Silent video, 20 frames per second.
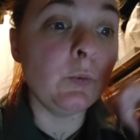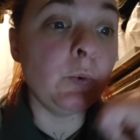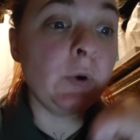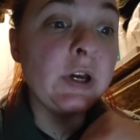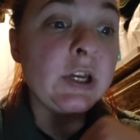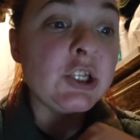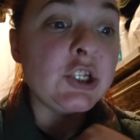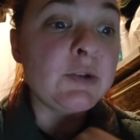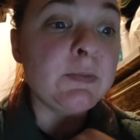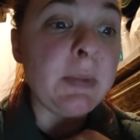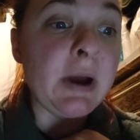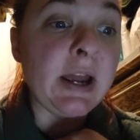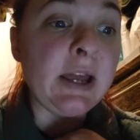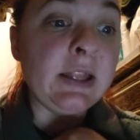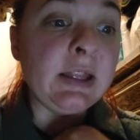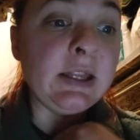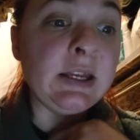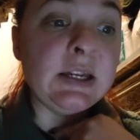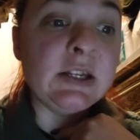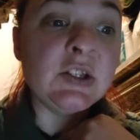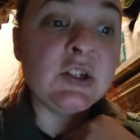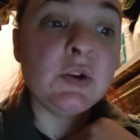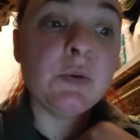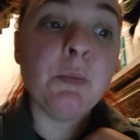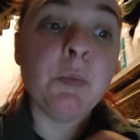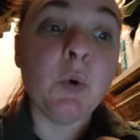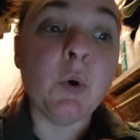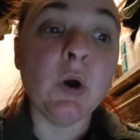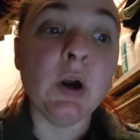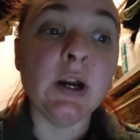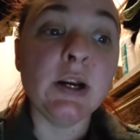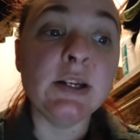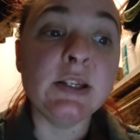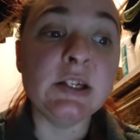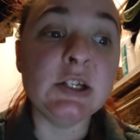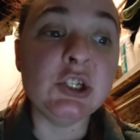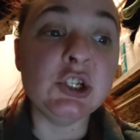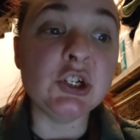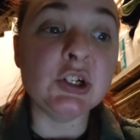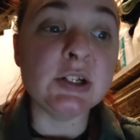which might lead to more
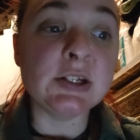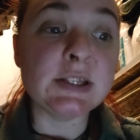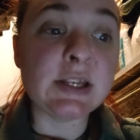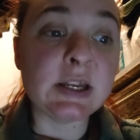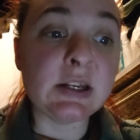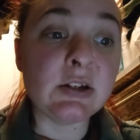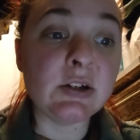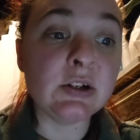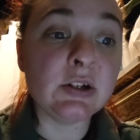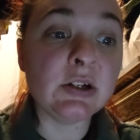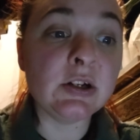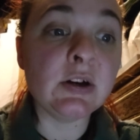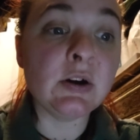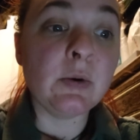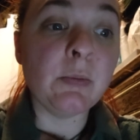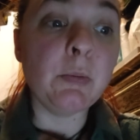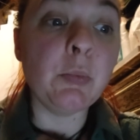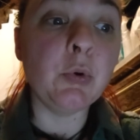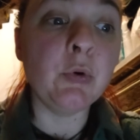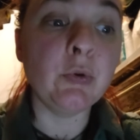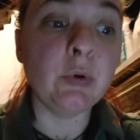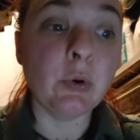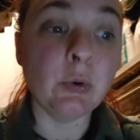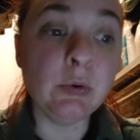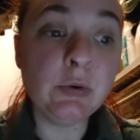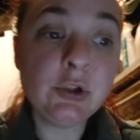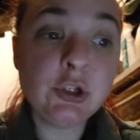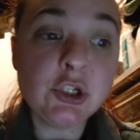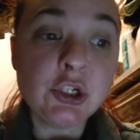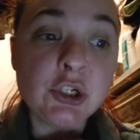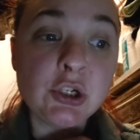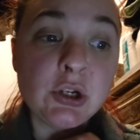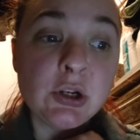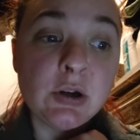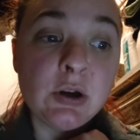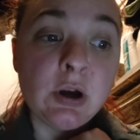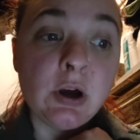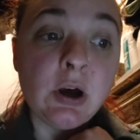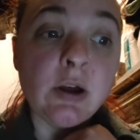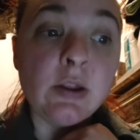teacher-centered approach.
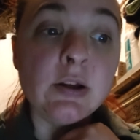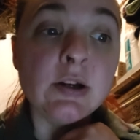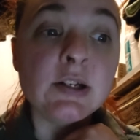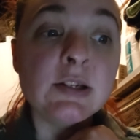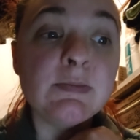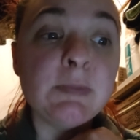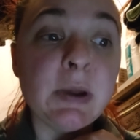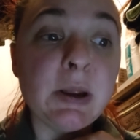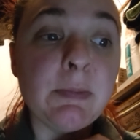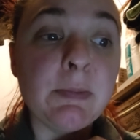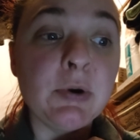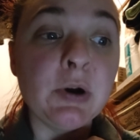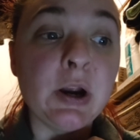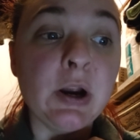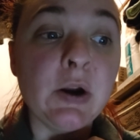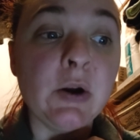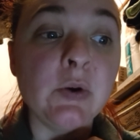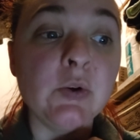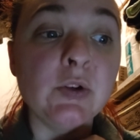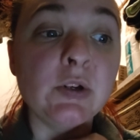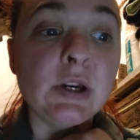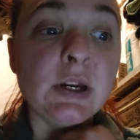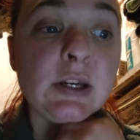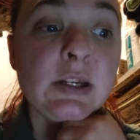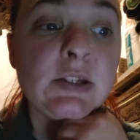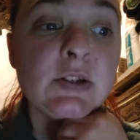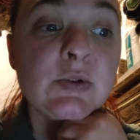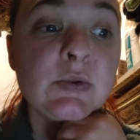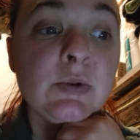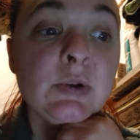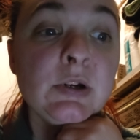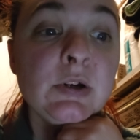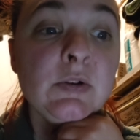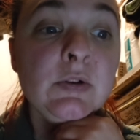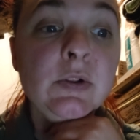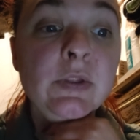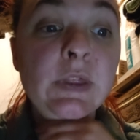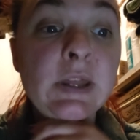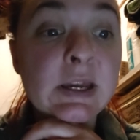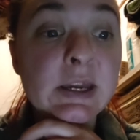Others may prioritize
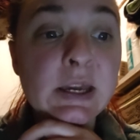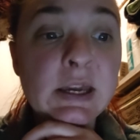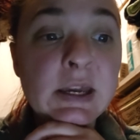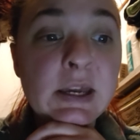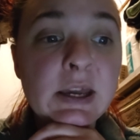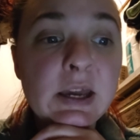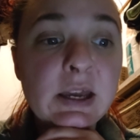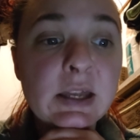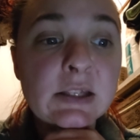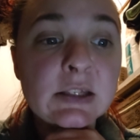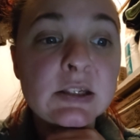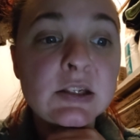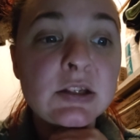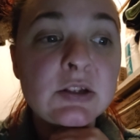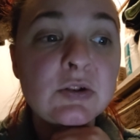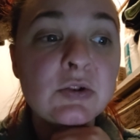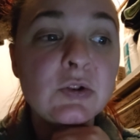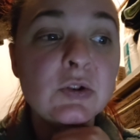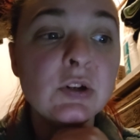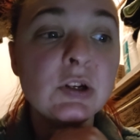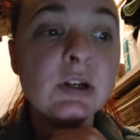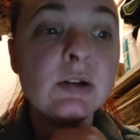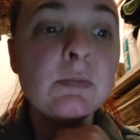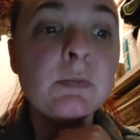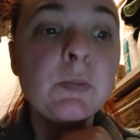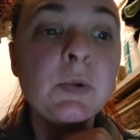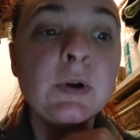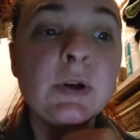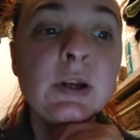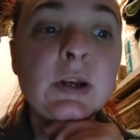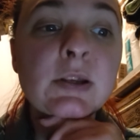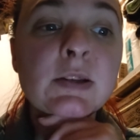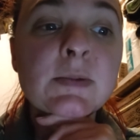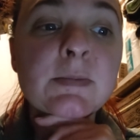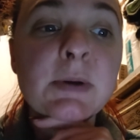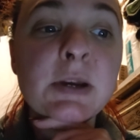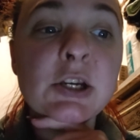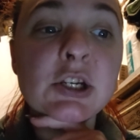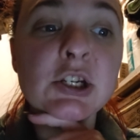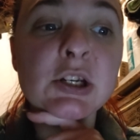critical thinking and student
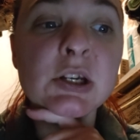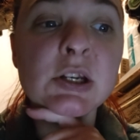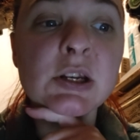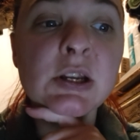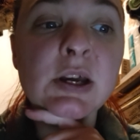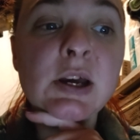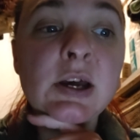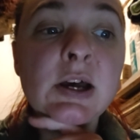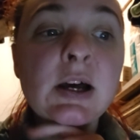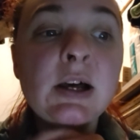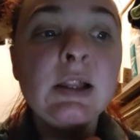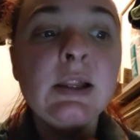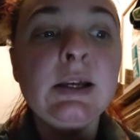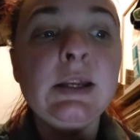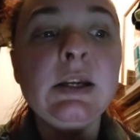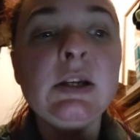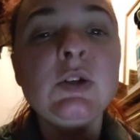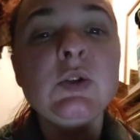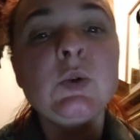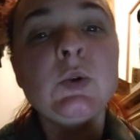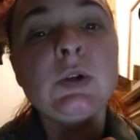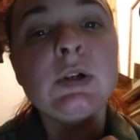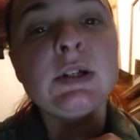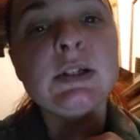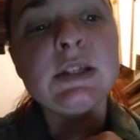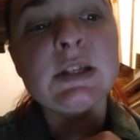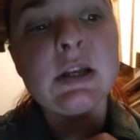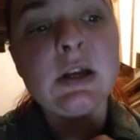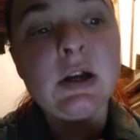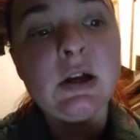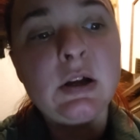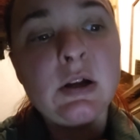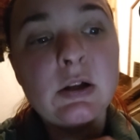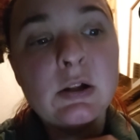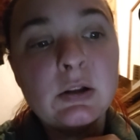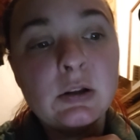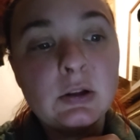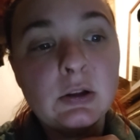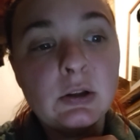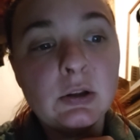participation, leaning towards
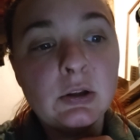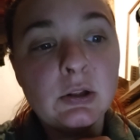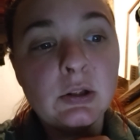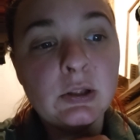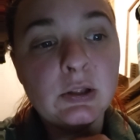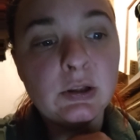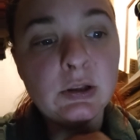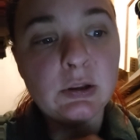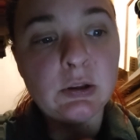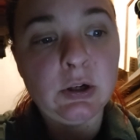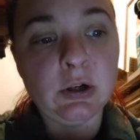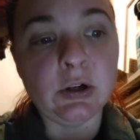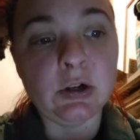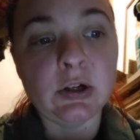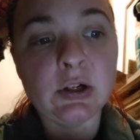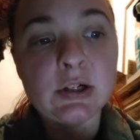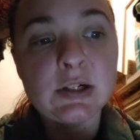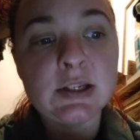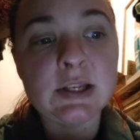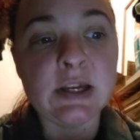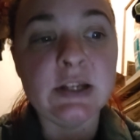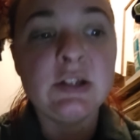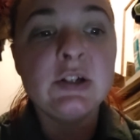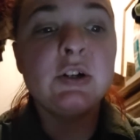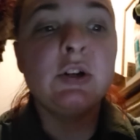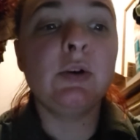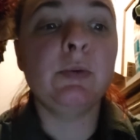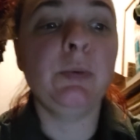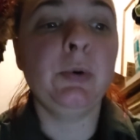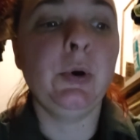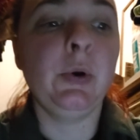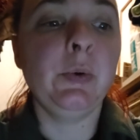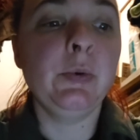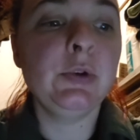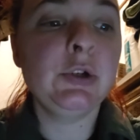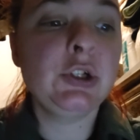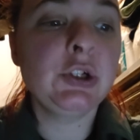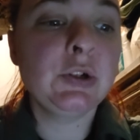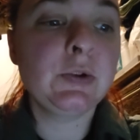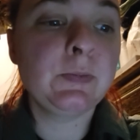learner-centered
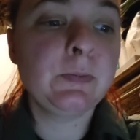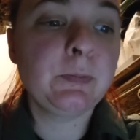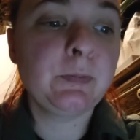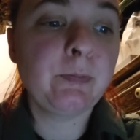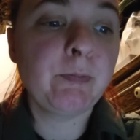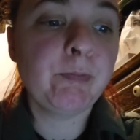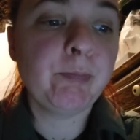approach.